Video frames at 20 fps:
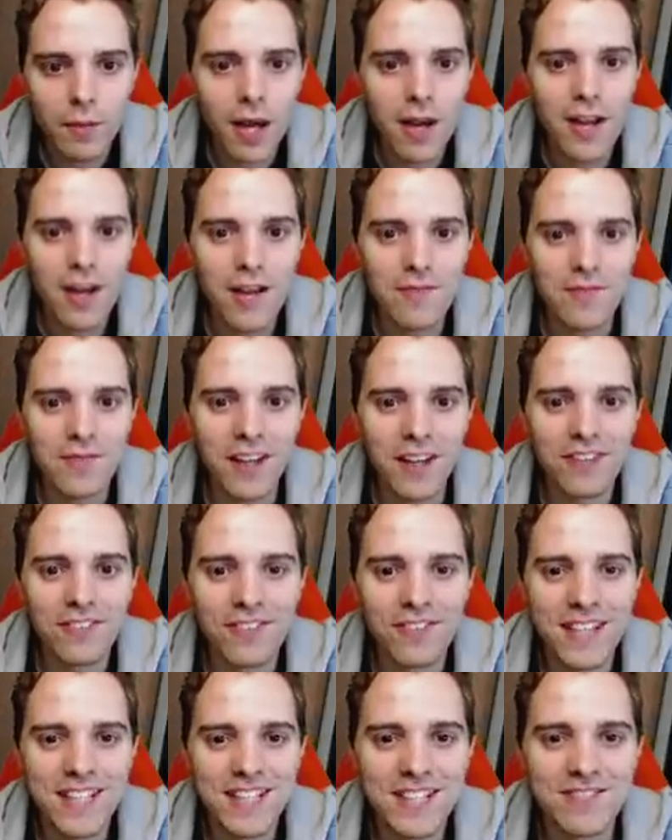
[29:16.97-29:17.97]
I am not
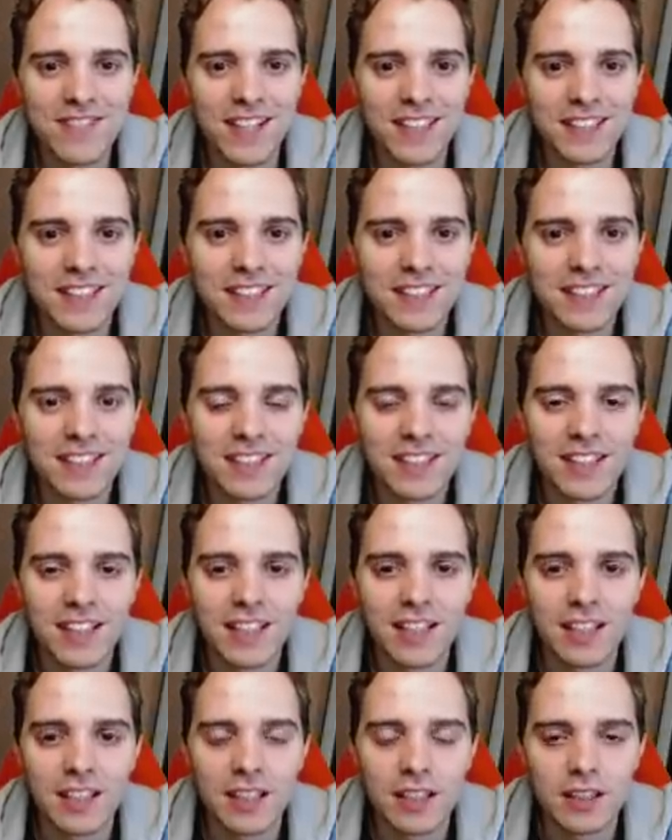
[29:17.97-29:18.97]
afraid too much.
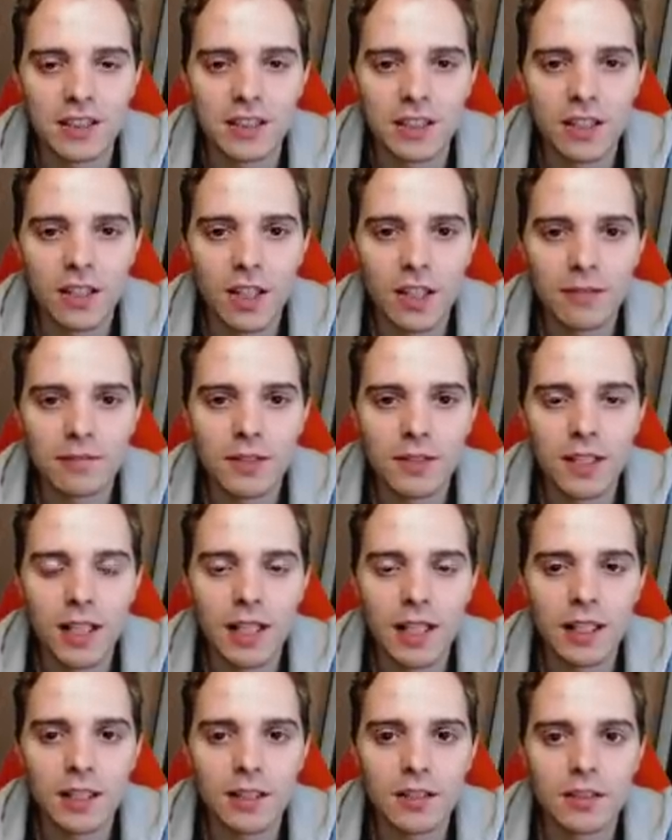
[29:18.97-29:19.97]
Here comes the
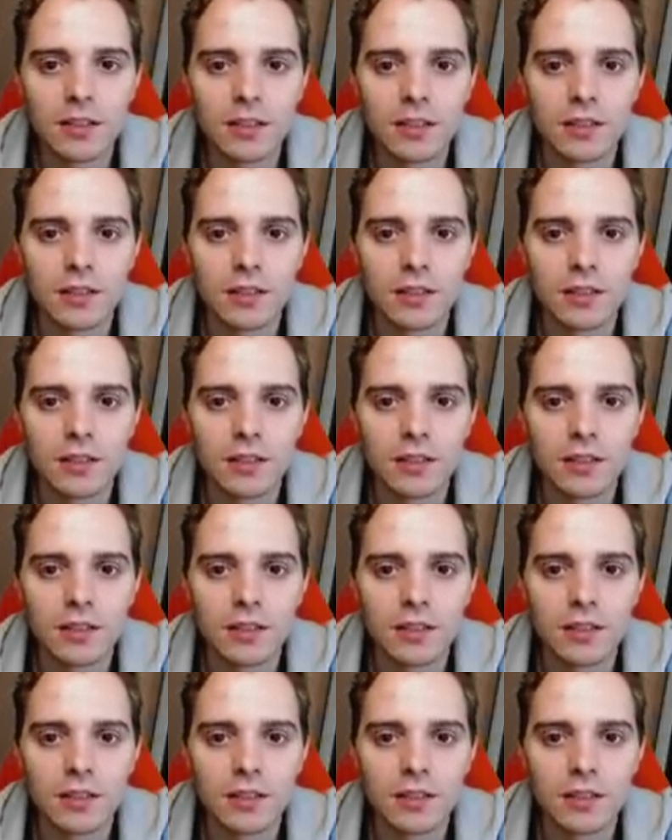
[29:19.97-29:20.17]
Dene